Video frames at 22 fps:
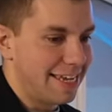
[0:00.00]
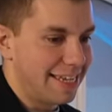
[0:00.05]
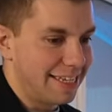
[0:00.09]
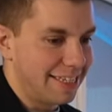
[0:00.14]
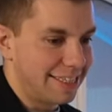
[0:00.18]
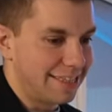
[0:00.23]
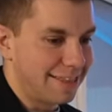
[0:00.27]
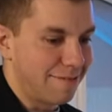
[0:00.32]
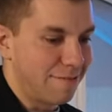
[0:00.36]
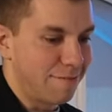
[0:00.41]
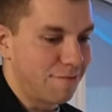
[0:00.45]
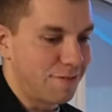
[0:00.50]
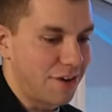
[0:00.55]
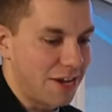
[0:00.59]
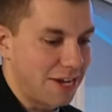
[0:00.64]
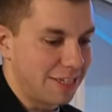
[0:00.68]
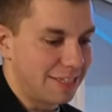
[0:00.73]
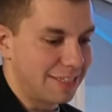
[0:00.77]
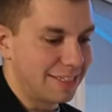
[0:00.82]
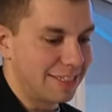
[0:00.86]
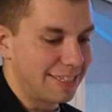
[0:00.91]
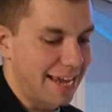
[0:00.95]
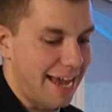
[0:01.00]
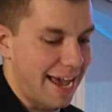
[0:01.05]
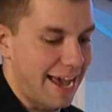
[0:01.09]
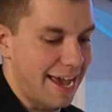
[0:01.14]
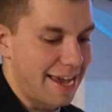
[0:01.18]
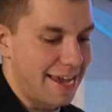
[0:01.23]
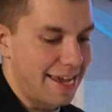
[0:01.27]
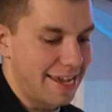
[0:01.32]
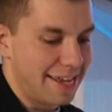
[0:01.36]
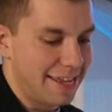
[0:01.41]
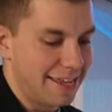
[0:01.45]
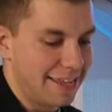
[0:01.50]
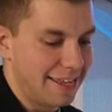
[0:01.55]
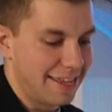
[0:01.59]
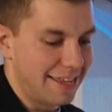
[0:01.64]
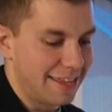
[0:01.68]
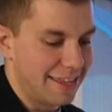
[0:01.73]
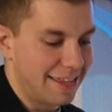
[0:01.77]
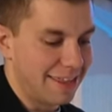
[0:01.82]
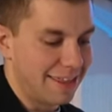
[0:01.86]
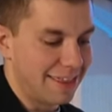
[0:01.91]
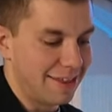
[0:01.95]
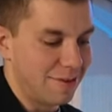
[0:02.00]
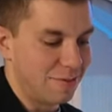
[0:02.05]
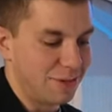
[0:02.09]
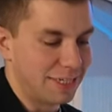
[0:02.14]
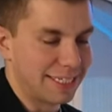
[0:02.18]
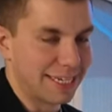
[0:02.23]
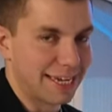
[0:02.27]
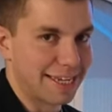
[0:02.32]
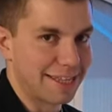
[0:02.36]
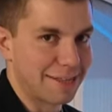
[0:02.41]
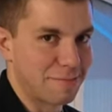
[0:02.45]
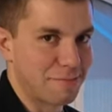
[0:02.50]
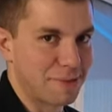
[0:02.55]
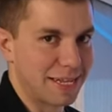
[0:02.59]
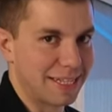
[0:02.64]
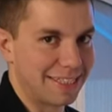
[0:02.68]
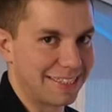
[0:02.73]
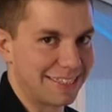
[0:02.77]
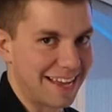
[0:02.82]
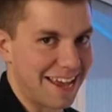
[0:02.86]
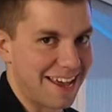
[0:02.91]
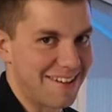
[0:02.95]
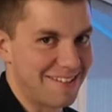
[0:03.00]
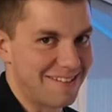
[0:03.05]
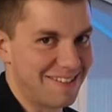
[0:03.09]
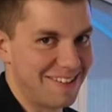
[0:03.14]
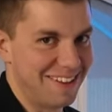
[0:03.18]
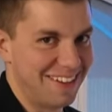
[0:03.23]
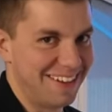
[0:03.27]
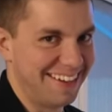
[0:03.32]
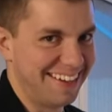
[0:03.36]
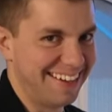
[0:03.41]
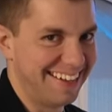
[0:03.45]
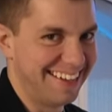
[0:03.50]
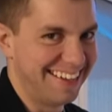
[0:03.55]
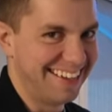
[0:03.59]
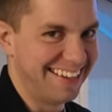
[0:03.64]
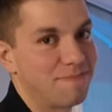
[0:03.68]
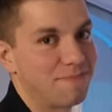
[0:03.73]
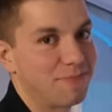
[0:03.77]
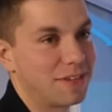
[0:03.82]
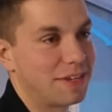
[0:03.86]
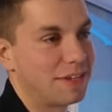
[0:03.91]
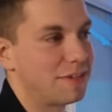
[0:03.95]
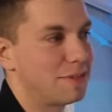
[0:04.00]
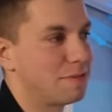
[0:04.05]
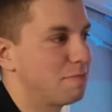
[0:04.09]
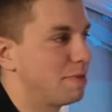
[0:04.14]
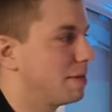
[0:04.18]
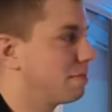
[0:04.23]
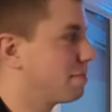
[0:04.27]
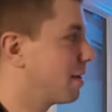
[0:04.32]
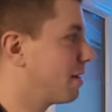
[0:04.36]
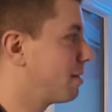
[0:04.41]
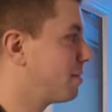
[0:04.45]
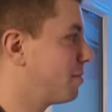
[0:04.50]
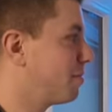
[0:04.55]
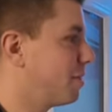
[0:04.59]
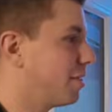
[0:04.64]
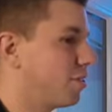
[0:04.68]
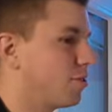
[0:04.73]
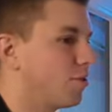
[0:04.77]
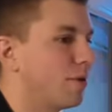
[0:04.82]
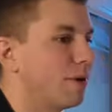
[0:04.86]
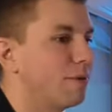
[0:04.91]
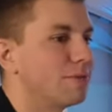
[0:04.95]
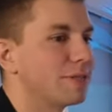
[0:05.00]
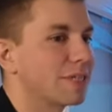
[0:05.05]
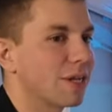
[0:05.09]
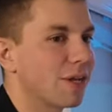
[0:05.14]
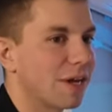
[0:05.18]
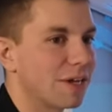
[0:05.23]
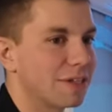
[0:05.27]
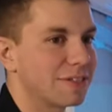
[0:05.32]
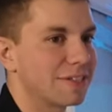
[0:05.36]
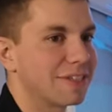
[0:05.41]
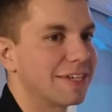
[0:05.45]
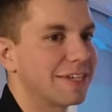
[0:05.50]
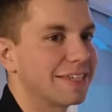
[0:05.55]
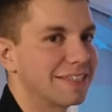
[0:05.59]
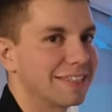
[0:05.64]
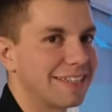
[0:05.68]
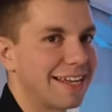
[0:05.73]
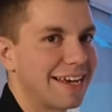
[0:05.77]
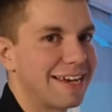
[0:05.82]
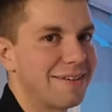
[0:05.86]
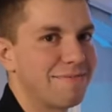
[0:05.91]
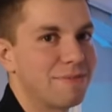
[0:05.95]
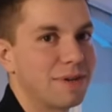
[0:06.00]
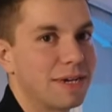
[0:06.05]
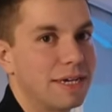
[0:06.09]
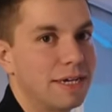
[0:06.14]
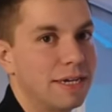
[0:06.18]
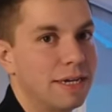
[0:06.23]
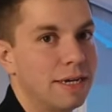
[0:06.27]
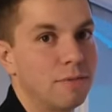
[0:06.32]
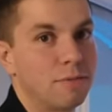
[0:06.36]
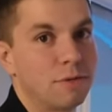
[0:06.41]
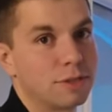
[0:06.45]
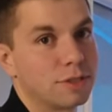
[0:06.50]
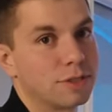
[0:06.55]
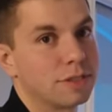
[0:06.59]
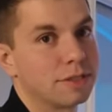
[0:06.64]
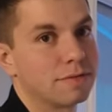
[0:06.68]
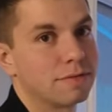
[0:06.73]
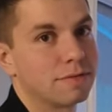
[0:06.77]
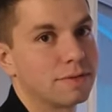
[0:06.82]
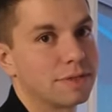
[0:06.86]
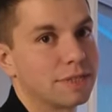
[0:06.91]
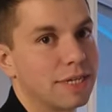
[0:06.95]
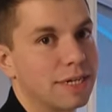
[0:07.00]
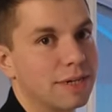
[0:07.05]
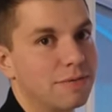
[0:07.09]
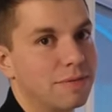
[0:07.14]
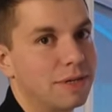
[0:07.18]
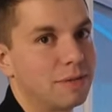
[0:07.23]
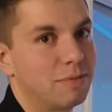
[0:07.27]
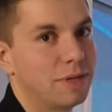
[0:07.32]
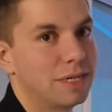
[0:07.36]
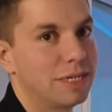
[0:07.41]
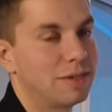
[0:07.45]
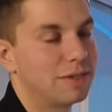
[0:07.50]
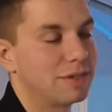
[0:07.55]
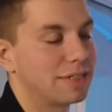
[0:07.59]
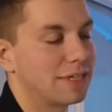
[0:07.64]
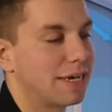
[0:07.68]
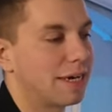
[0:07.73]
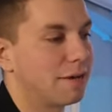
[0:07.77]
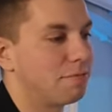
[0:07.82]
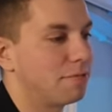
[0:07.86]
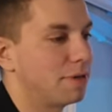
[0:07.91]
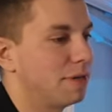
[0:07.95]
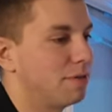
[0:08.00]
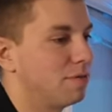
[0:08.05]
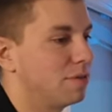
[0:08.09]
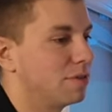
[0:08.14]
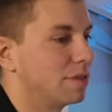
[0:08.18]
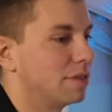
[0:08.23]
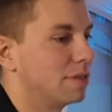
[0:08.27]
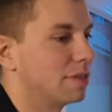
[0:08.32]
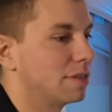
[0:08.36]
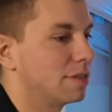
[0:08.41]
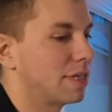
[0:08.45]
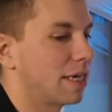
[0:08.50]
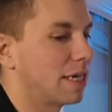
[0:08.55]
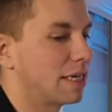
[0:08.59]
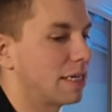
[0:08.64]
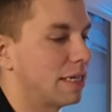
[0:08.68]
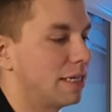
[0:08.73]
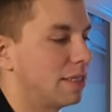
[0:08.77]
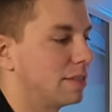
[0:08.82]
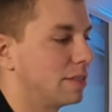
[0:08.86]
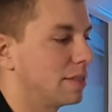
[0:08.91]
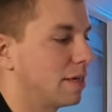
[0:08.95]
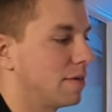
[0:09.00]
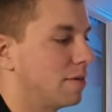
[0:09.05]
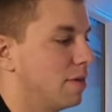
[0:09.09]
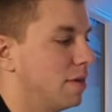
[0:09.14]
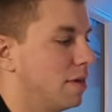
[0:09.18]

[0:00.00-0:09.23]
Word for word: is the first day that we take the bins out. This is a big moment. We thought it was last Thursday, but it wasn't, was it? We, we looked it up and it wasn't, sadly, so.